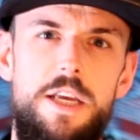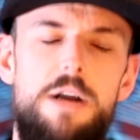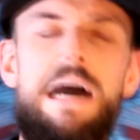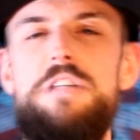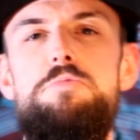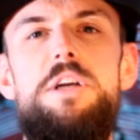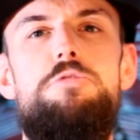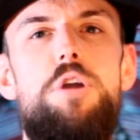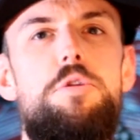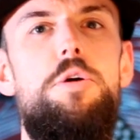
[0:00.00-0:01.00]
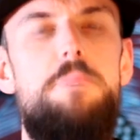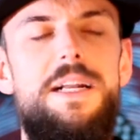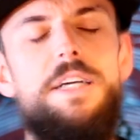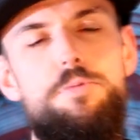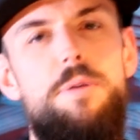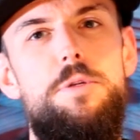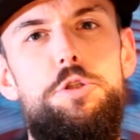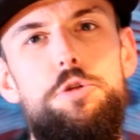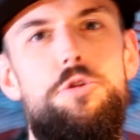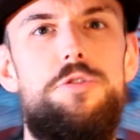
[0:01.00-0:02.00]
You know, as we grow up and as we
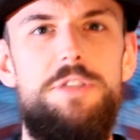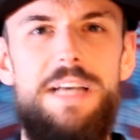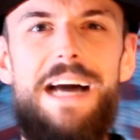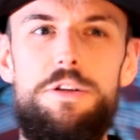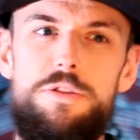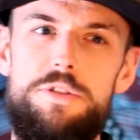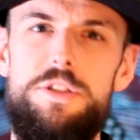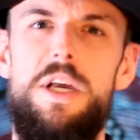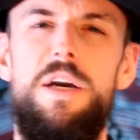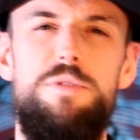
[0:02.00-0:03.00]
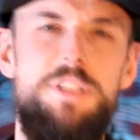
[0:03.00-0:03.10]
mature as adults, we